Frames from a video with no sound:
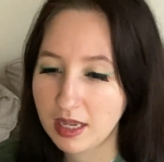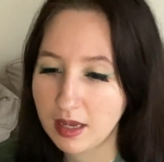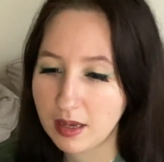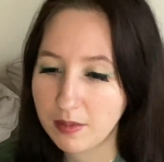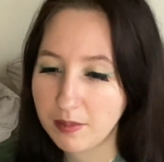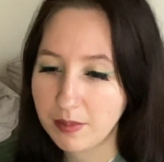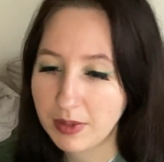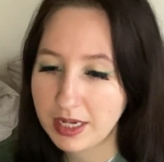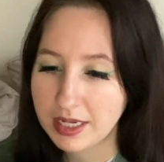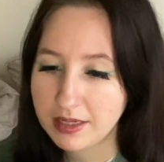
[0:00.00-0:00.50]

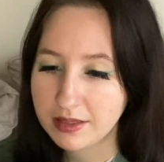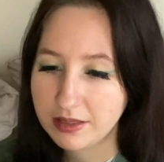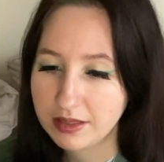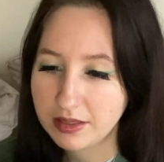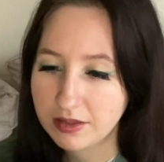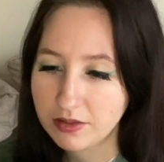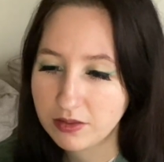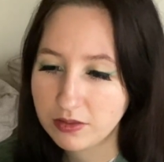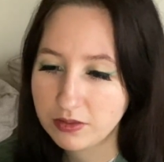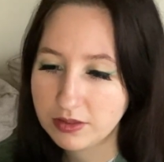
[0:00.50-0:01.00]
Mike
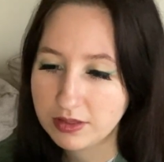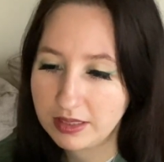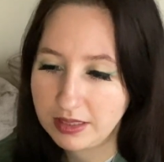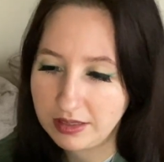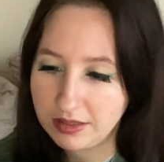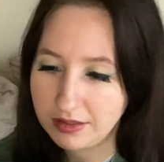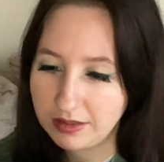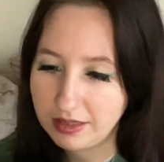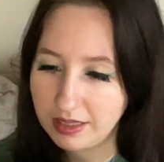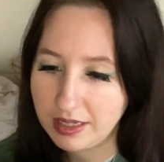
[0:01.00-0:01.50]
Nichols
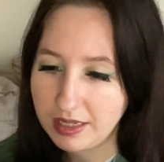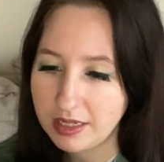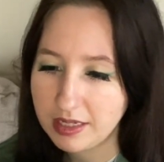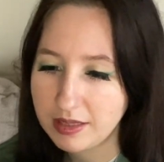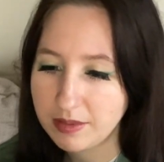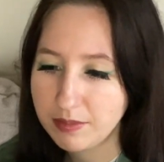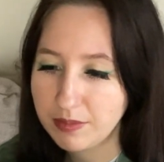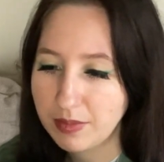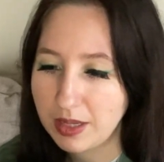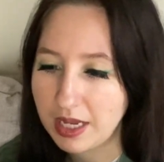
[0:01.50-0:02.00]
and
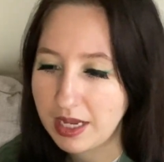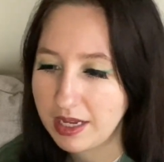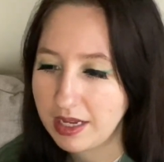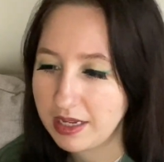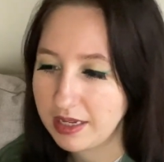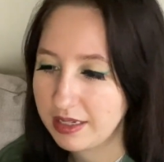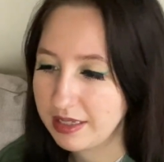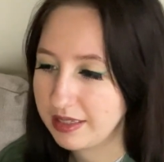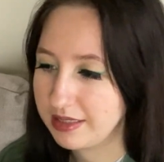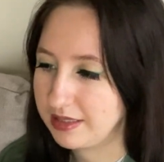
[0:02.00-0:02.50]
Elaine May
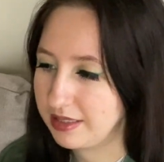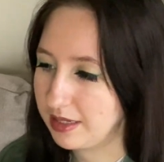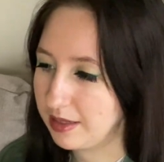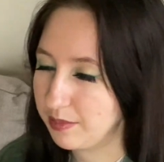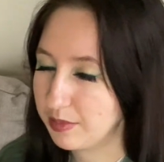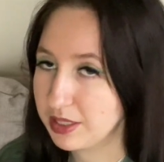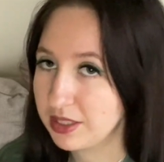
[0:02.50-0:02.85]
Examine